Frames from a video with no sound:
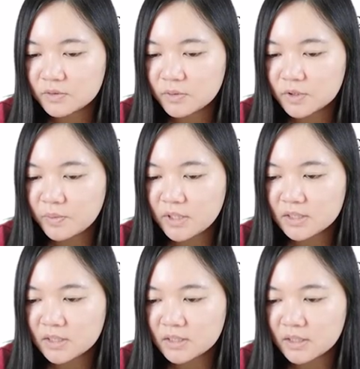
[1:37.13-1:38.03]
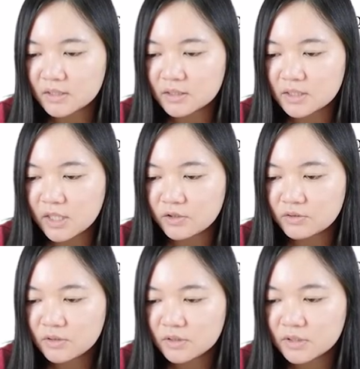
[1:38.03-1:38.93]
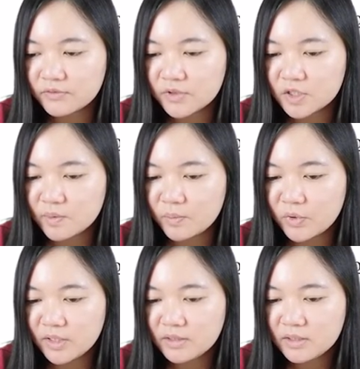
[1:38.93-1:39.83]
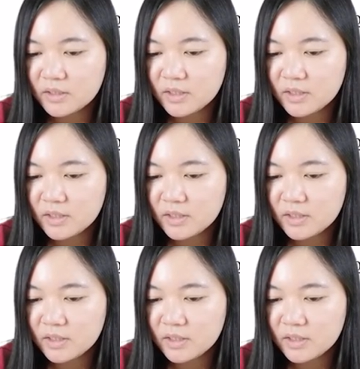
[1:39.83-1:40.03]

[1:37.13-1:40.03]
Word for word: the space inside the cell surface membrane.